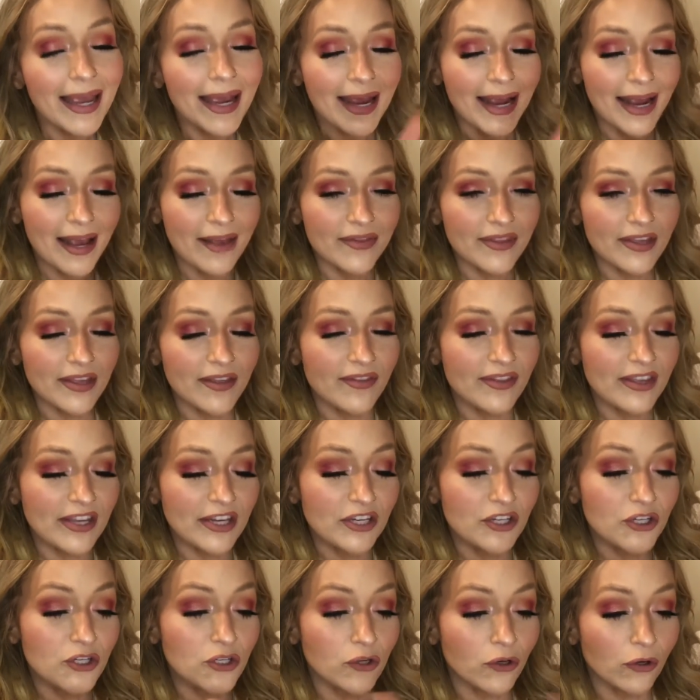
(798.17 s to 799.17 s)
and then the
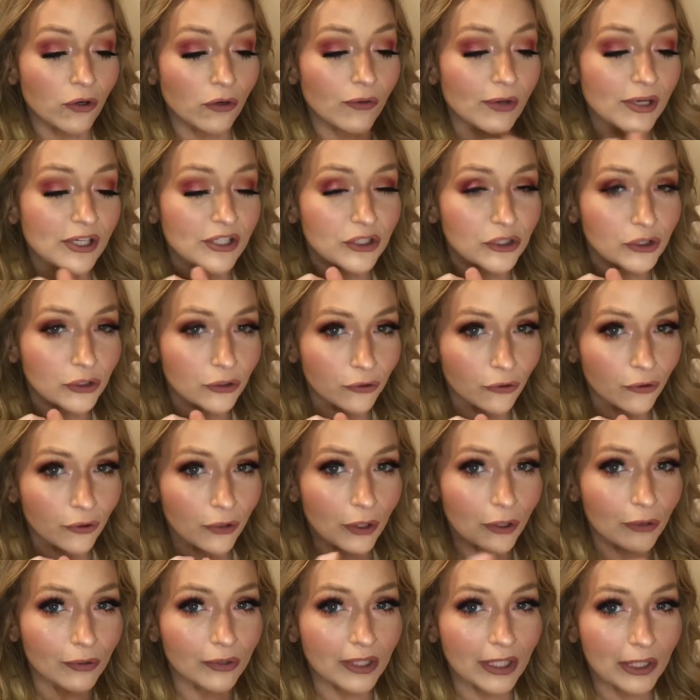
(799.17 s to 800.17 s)
Sugar Rush Sugar
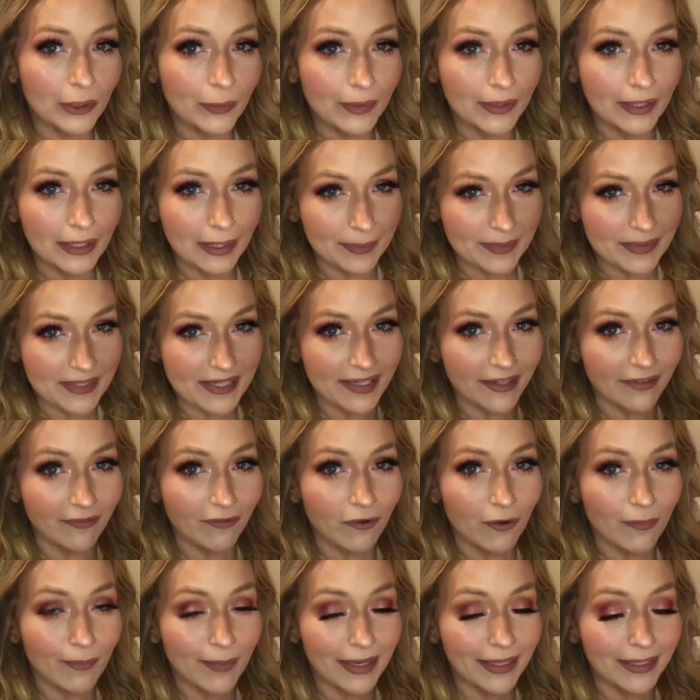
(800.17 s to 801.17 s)
Coat Liquid Lipstick
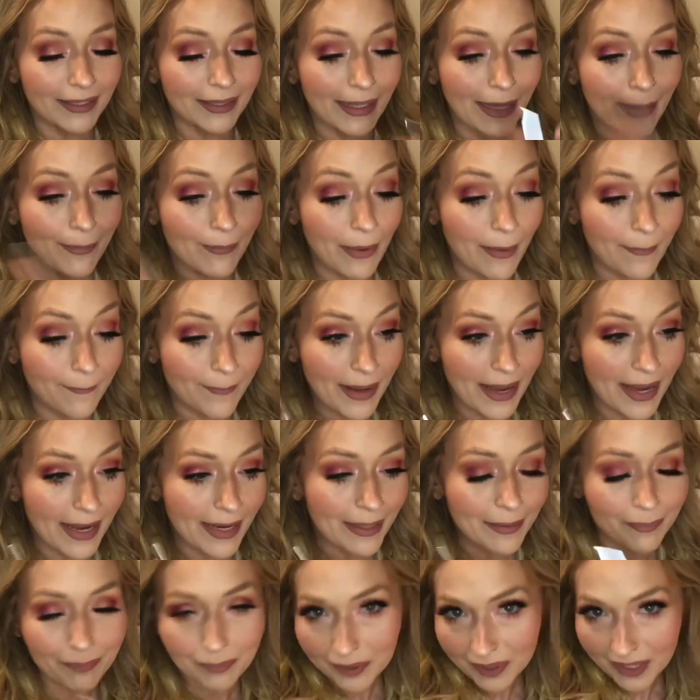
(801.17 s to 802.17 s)
from my Glam Bag
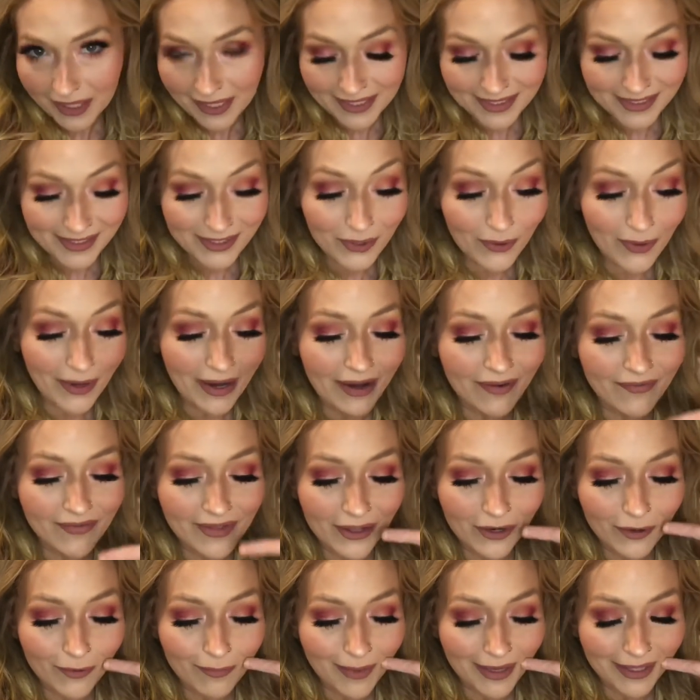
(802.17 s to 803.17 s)
Plus. So I have that
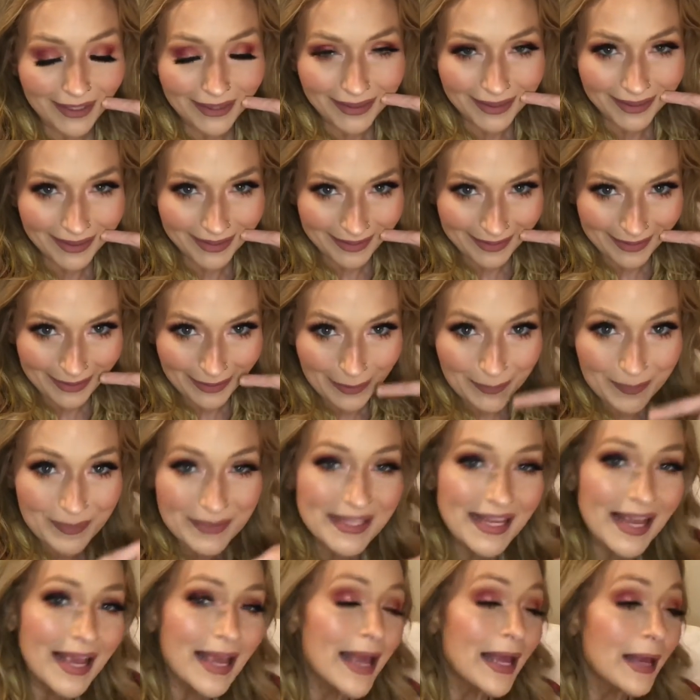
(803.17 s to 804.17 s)
on my lips.
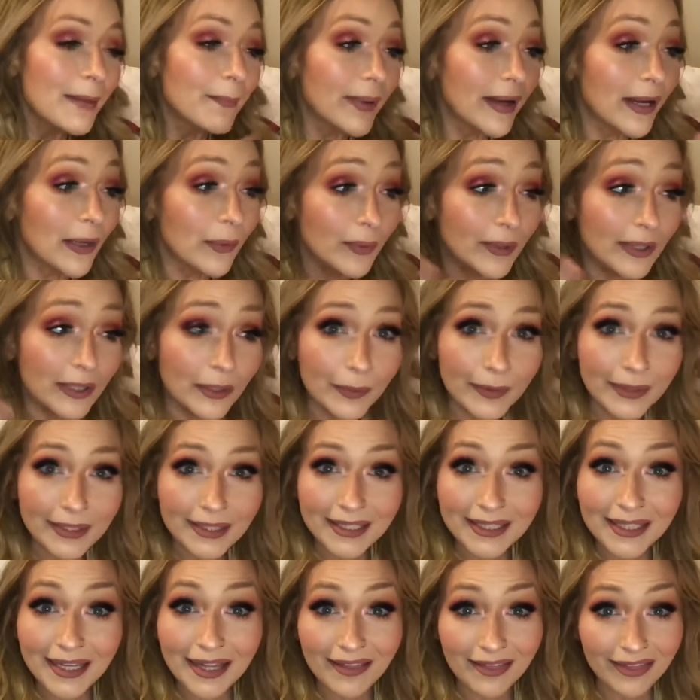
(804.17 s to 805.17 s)
But I really, really
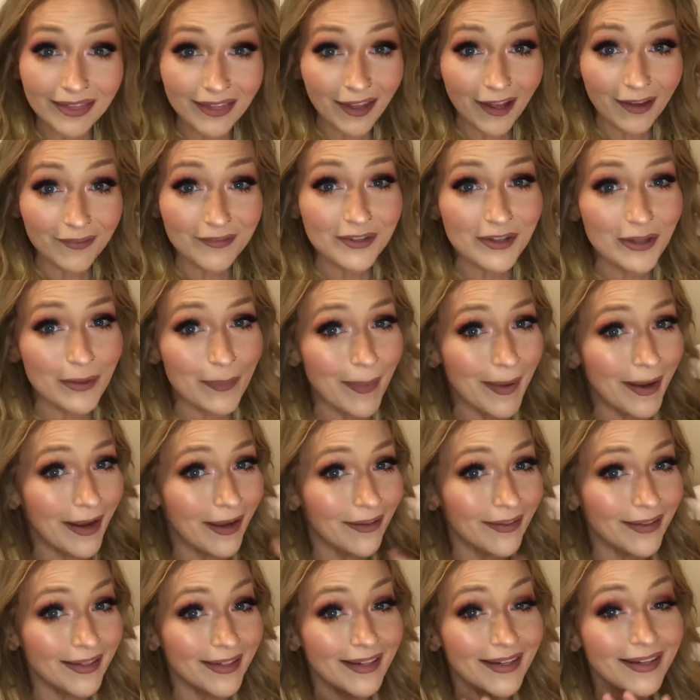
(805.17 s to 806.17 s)
loved the
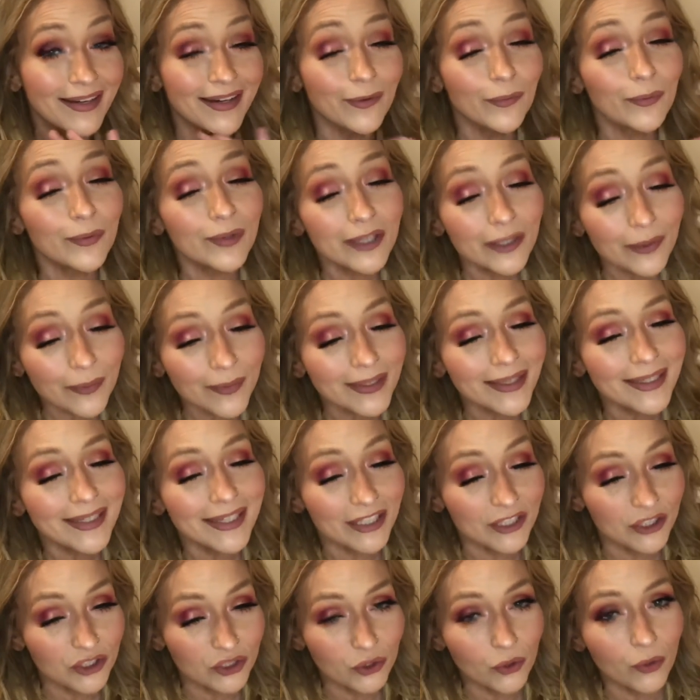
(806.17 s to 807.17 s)
palette, and I really, really
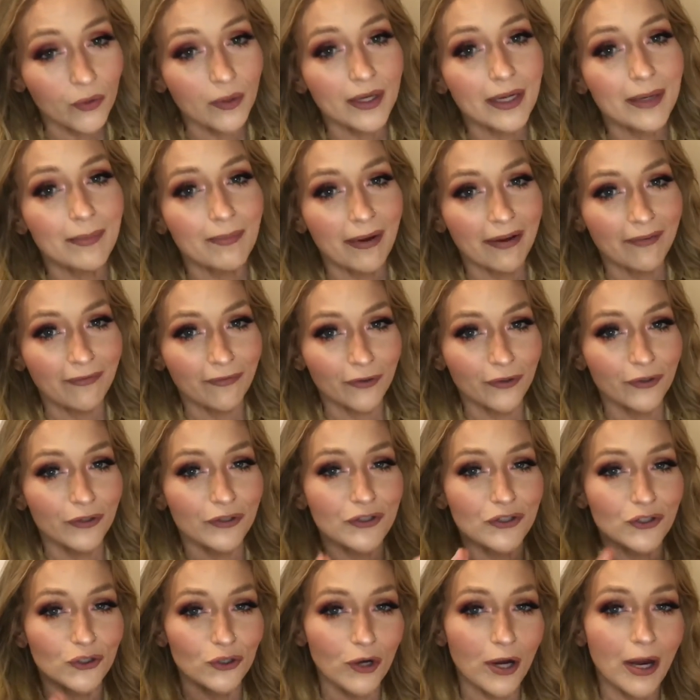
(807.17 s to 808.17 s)
enjoyed my first
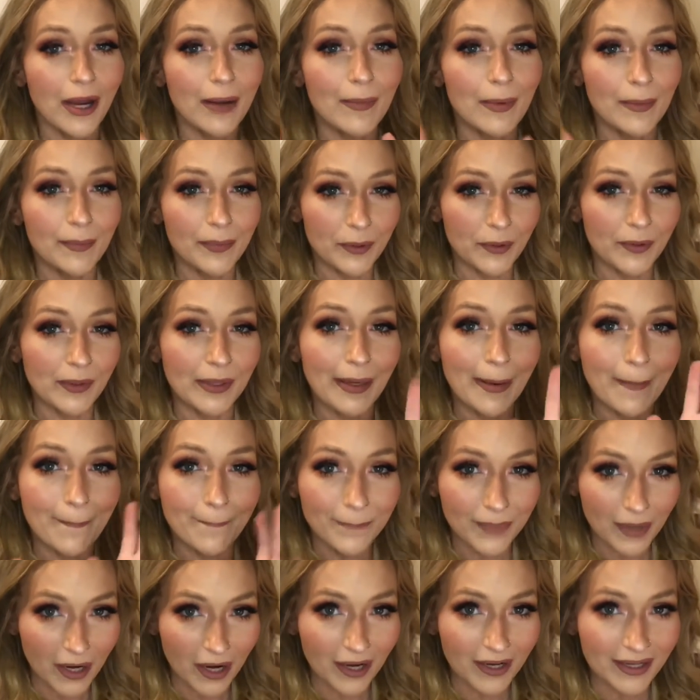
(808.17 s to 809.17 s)
Tribe Beauty
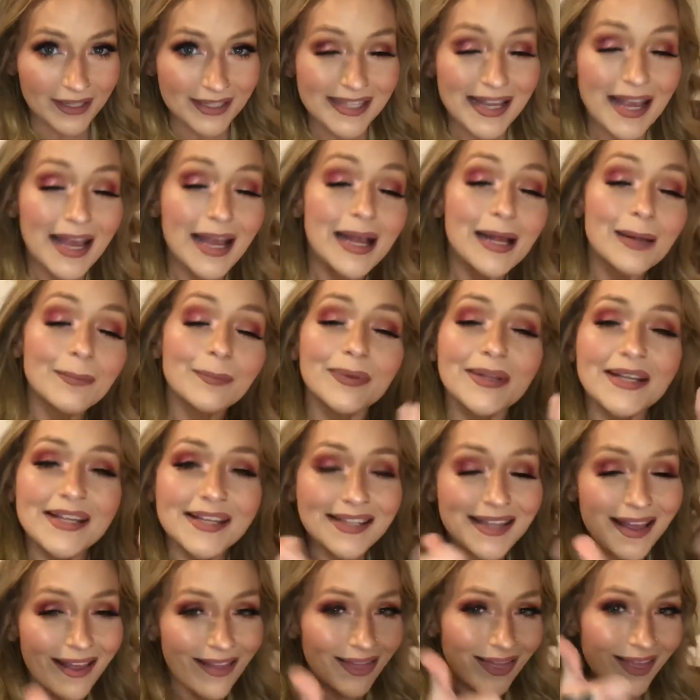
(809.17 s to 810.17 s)
box. Please
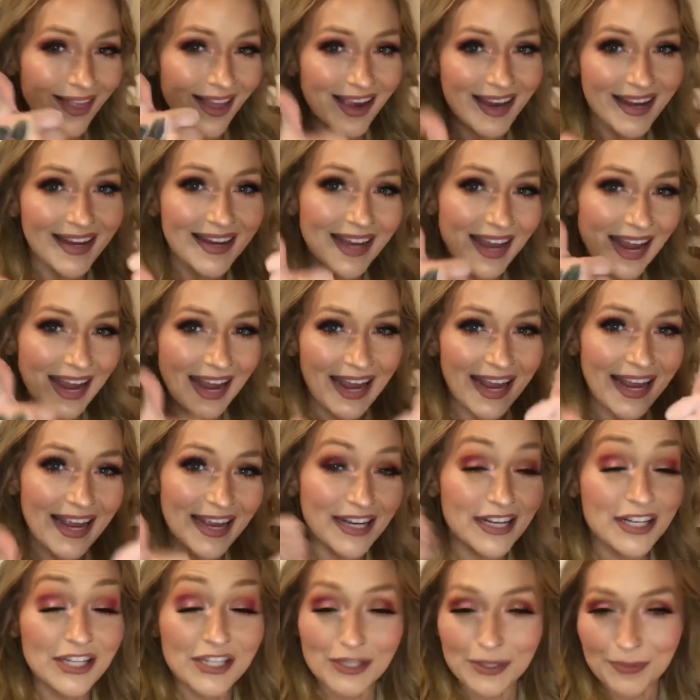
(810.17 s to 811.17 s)
like
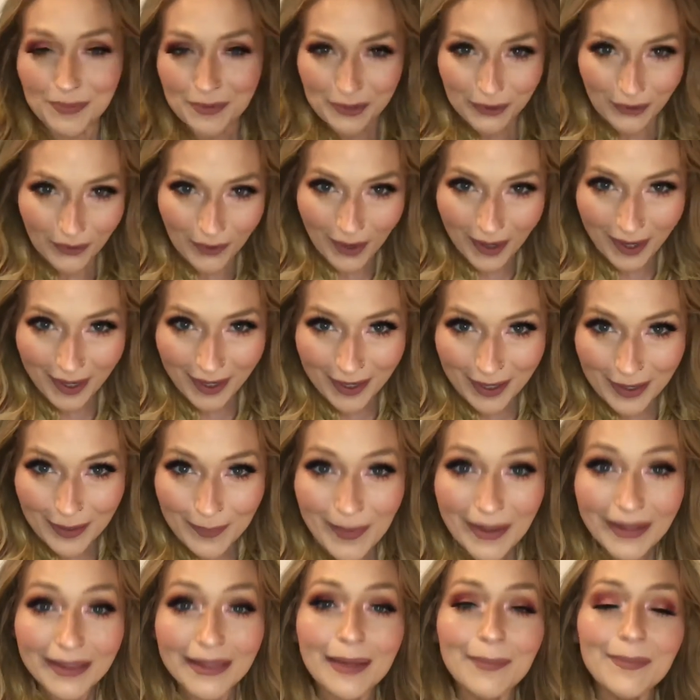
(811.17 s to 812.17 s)
and subscribe.
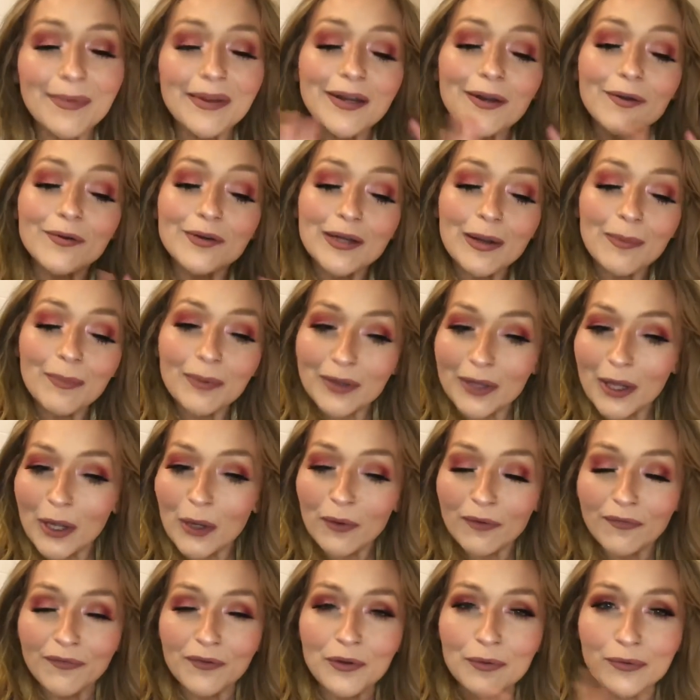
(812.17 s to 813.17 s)
Let me know down below
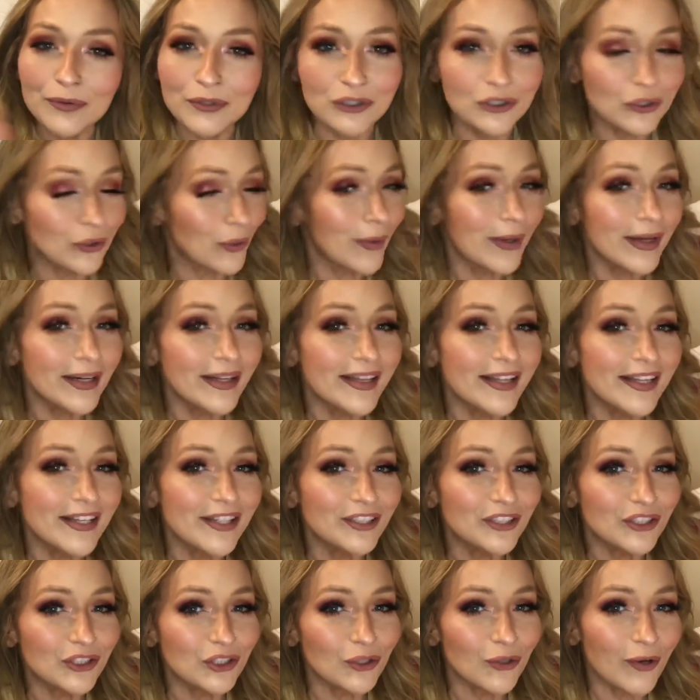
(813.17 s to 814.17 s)
if you enjoyed these
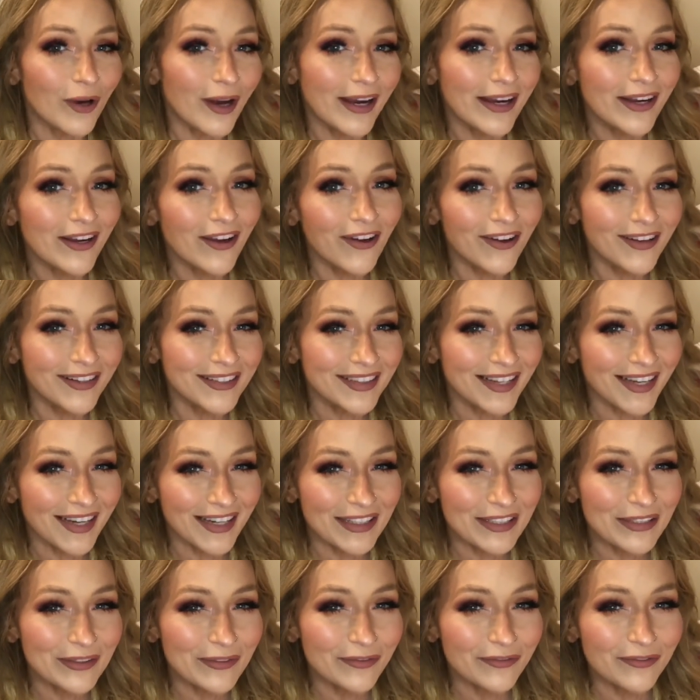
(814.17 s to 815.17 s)
try on kind
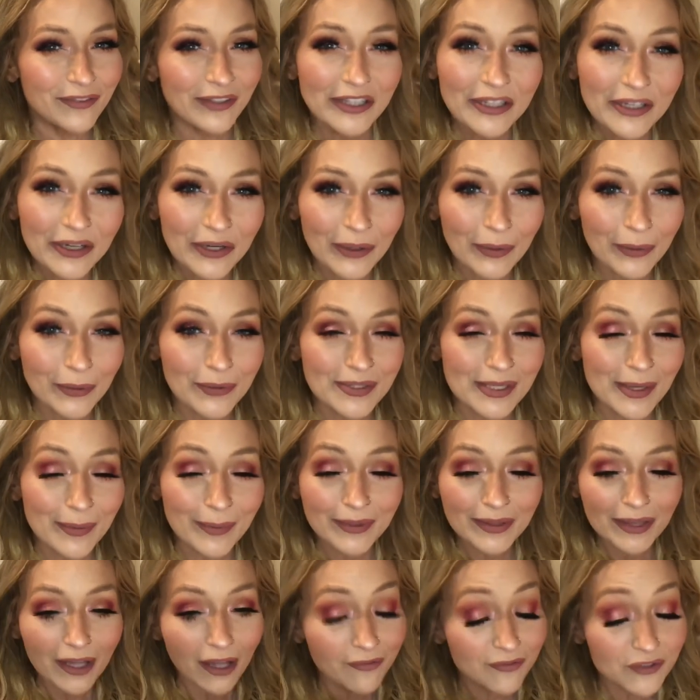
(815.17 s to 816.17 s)
of videos. I would
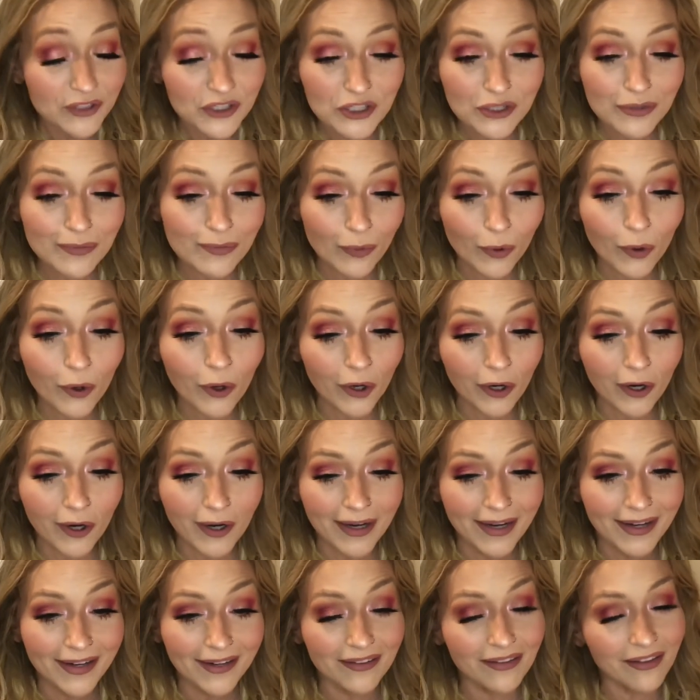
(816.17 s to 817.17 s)
love to do more. I
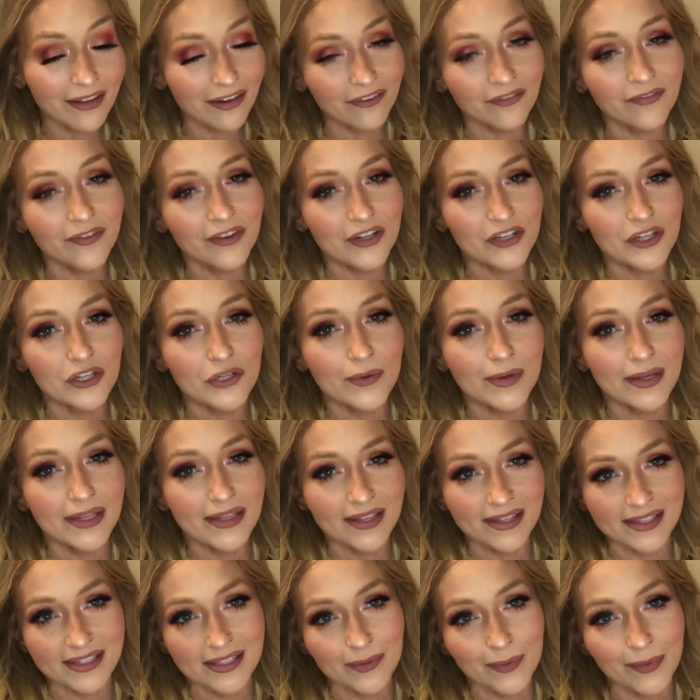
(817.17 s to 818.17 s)
had a lot of fun doing
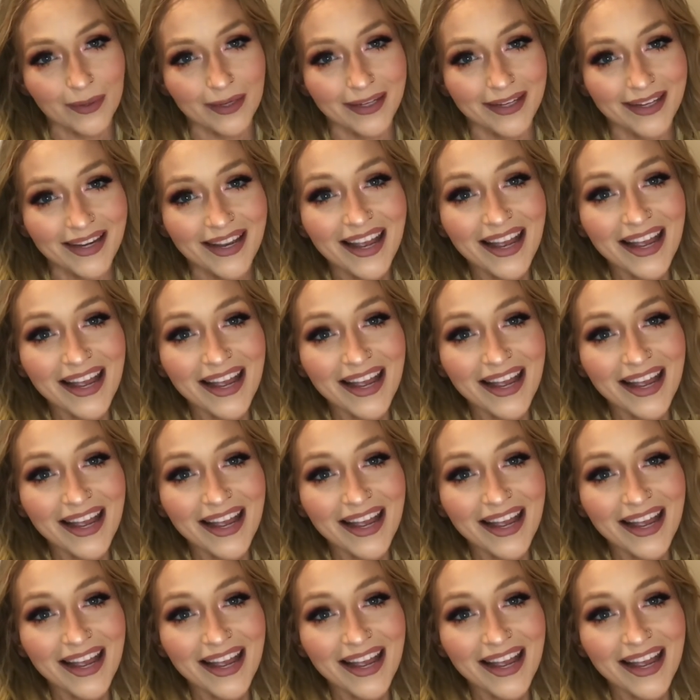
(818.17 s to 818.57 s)
this one.